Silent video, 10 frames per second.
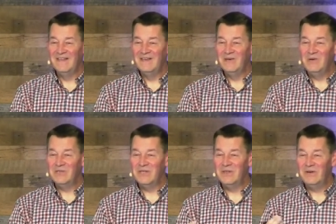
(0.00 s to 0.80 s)
Who's
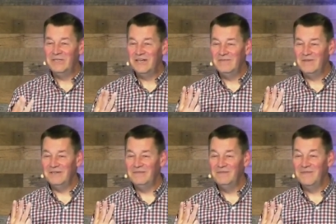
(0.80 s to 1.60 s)
the third convert?
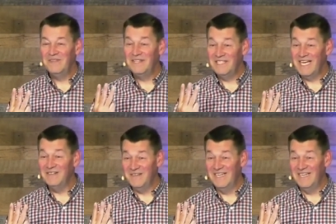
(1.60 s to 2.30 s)
The jailer.